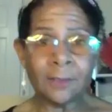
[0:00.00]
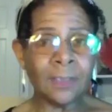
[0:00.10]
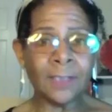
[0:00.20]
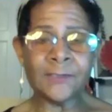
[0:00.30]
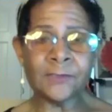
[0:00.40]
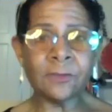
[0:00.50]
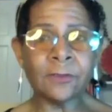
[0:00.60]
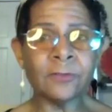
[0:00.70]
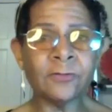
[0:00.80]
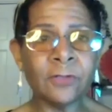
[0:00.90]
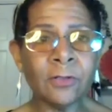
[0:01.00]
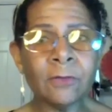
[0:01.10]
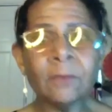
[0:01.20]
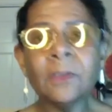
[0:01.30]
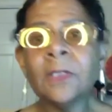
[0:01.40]
guests on our
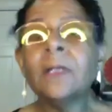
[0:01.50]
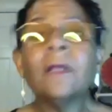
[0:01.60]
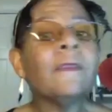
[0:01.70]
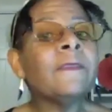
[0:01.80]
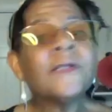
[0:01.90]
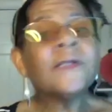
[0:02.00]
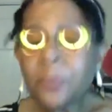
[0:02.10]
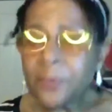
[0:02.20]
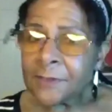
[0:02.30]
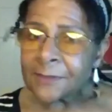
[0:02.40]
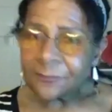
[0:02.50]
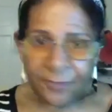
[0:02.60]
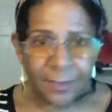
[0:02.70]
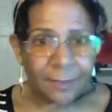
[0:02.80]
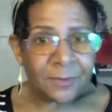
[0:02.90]
show, this brings
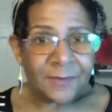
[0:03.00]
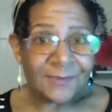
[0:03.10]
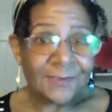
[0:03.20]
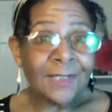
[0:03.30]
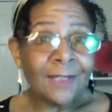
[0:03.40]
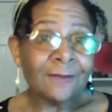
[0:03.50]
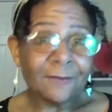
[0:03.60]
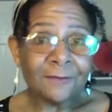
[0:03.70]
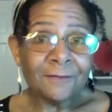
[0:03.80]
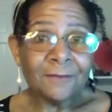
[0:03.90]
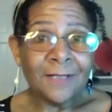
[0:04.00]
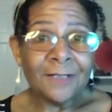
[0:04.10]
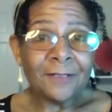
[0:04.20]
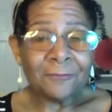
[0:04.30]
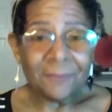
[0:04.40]
families together, and
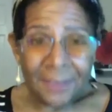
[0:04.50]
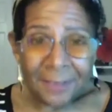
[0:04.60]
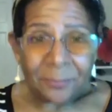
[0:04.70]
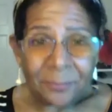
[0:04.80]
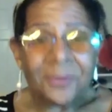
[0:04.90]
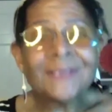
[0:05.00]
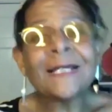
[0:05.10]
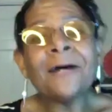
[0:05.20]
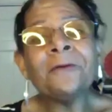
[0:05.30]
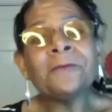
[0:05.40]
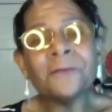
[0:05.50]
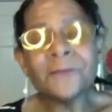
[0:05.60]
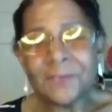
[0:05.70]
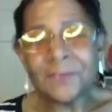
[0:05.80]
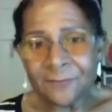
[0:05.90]
it brings out
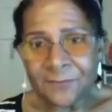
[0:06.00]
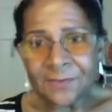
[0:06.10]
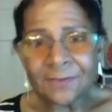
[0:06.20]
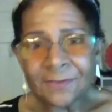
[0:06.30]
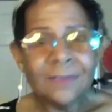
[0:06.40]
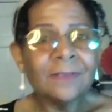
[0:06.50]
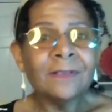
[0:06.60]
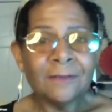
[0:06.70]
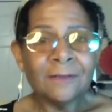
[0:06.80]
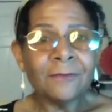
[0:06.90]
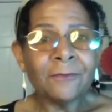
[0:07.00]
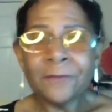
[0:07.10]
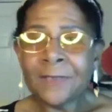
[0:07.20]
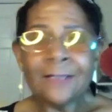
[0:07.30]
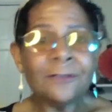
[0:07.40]
those gifts,
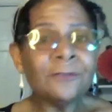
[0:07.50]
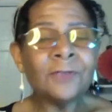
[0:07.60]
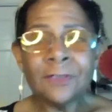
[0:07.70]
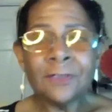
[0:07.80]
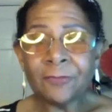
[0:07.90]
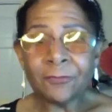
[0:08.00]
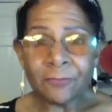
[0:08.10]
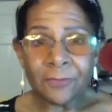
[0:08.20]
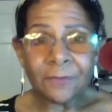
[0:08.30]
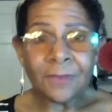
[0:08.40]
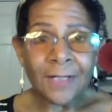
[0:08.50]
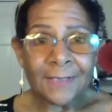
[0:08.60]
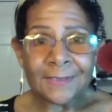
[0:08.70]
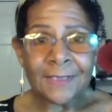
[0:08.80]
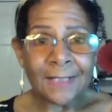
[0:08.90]
that you didn't even
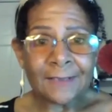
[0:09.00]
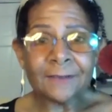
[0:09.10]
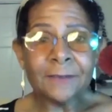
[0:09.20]
realize. It actually